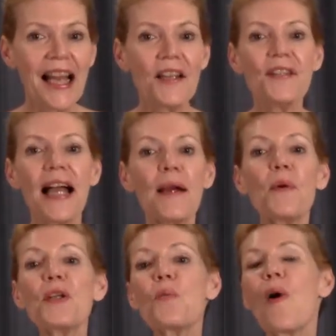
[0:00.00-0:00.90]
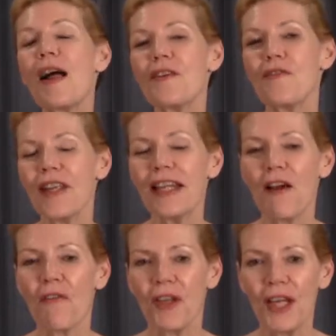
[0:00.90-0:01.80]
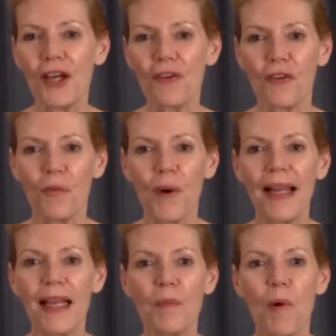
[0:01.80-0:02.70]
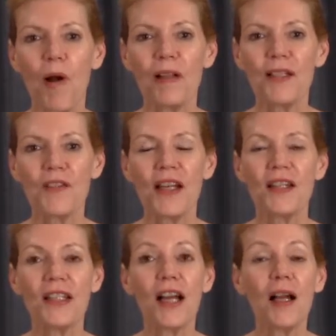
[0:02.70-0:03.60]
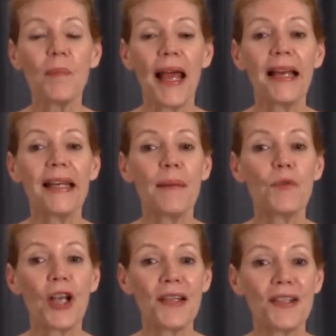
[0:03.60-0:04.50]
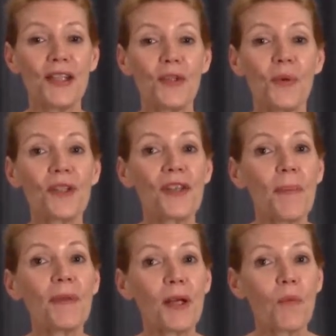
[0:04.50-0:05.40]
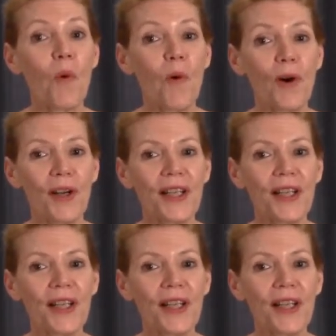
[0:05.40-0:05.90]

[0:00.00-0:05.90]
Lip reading: Cyrus won Video of the Year for Wrecking Ball and sent a young man named Jesse to accept the award.